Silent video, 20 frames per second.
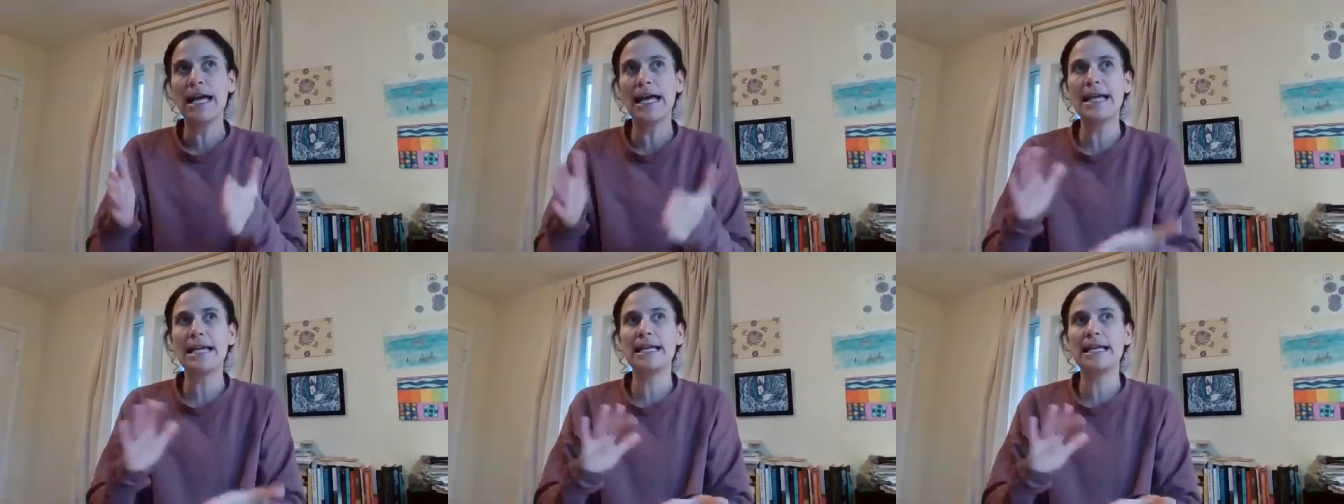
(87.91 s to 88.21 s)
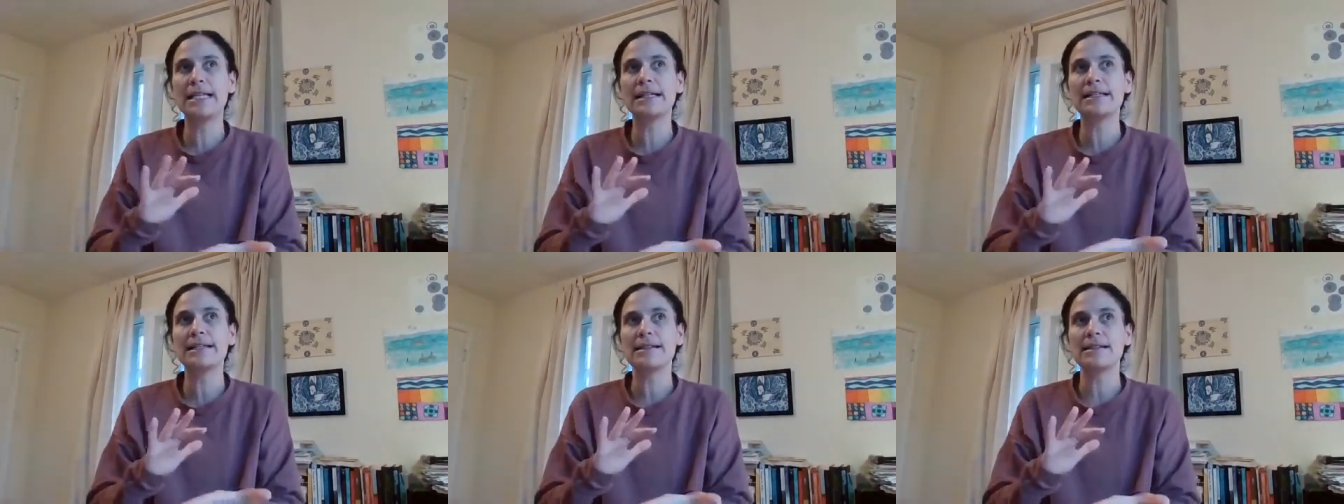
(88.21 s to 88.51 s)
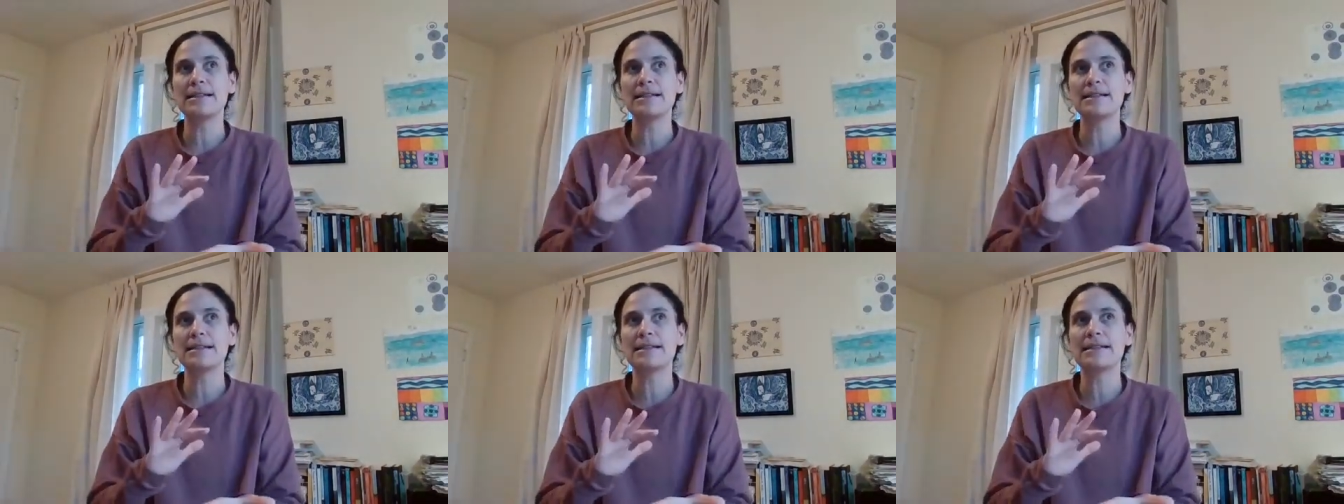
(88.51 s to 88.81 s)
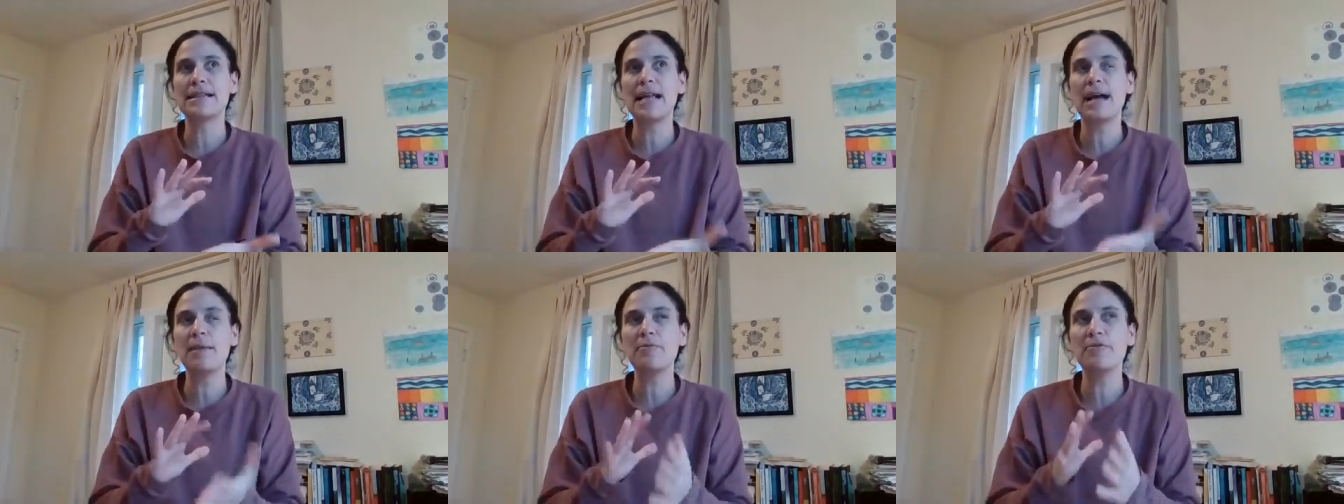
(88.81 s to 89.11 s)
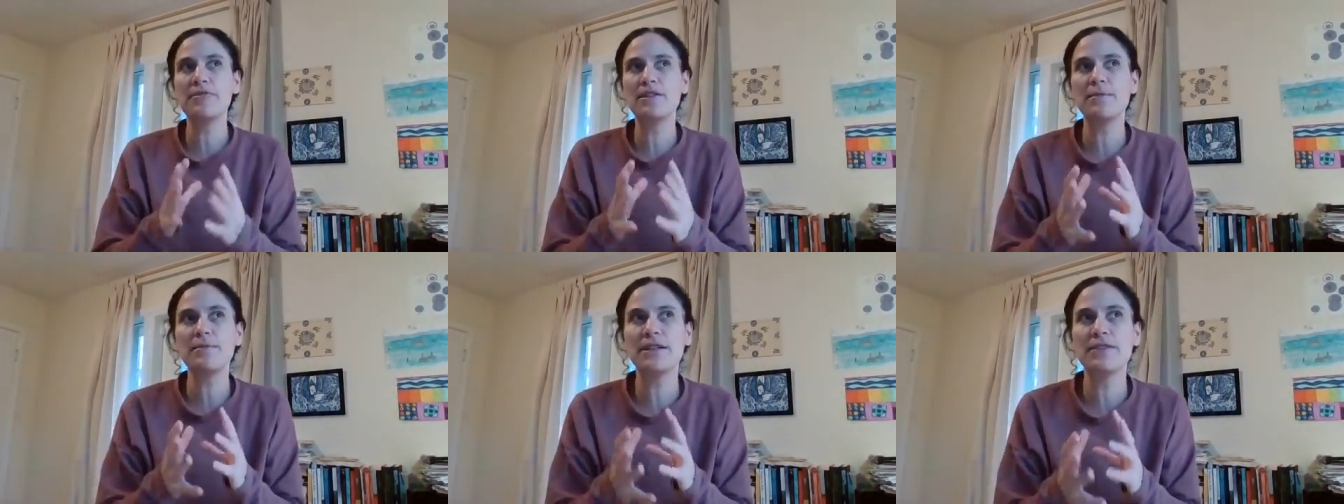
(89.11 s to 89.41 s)
and some
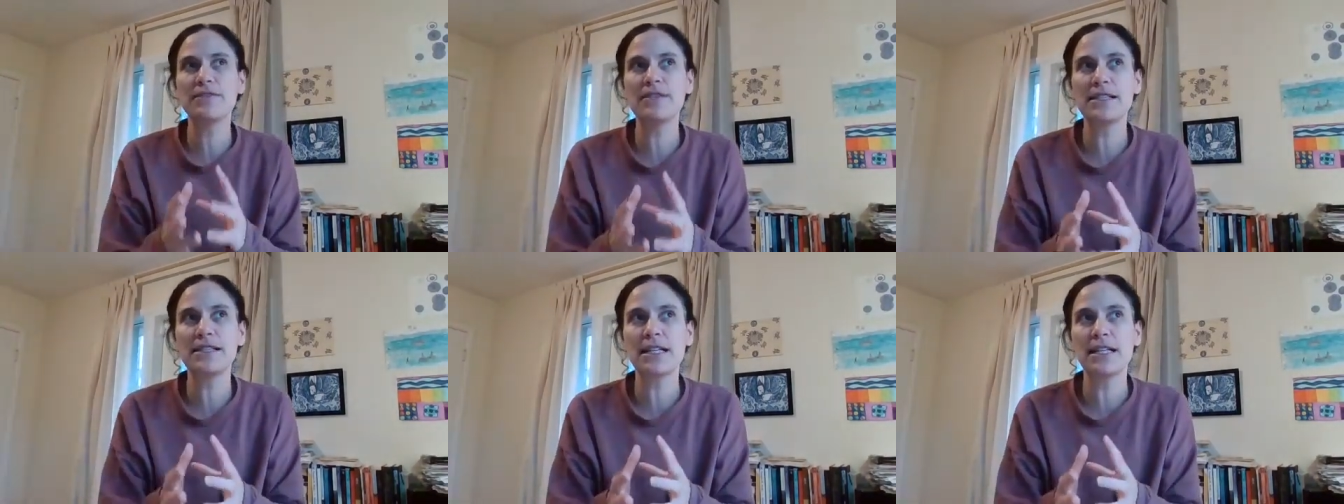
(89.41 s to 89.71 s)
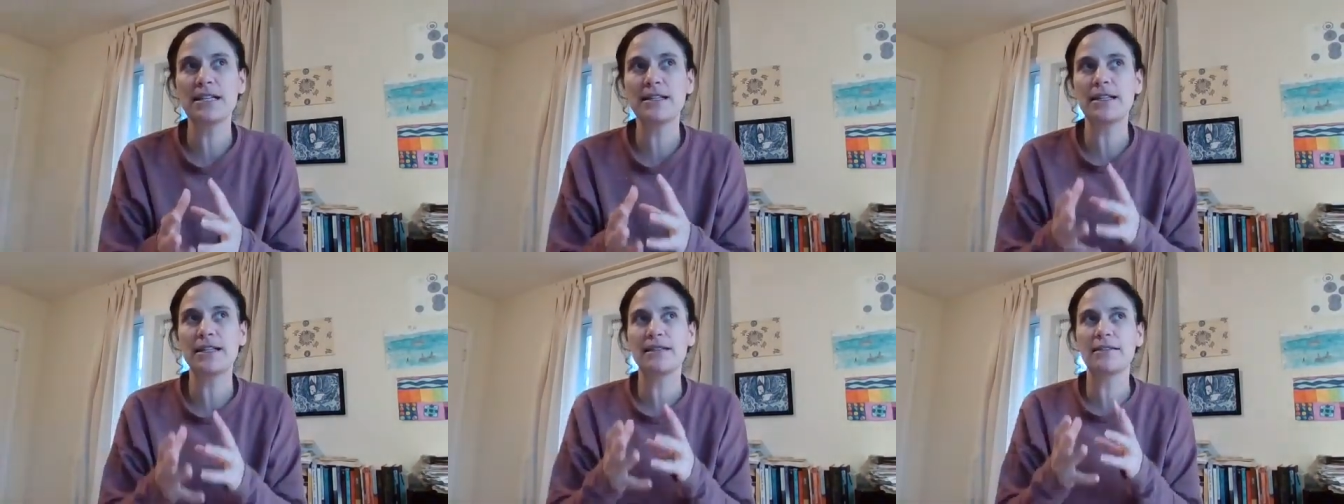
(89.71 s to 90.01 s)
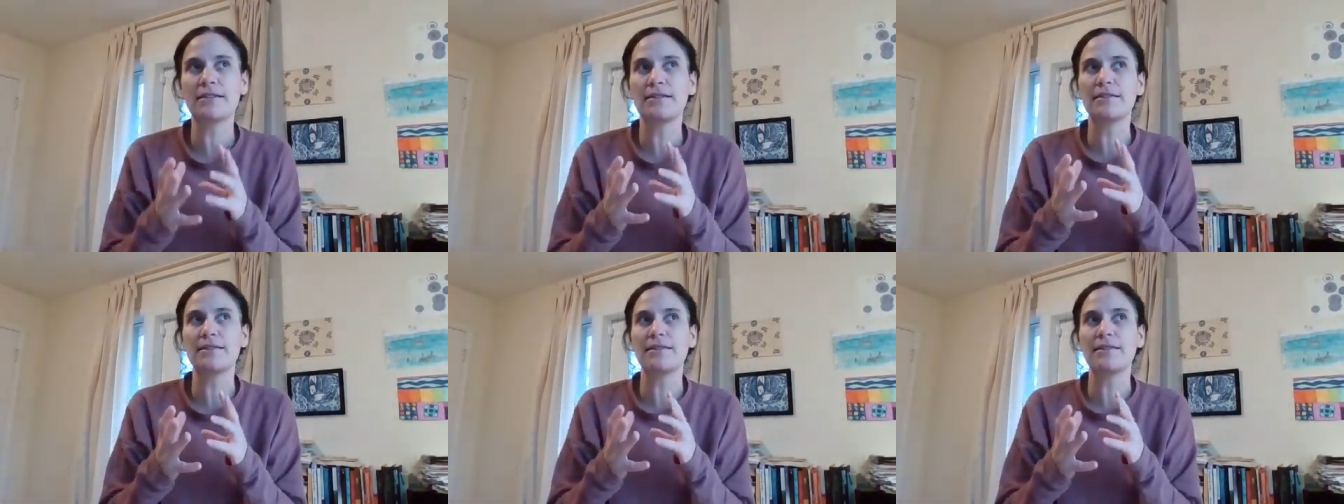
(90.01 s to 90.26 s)
of them have said that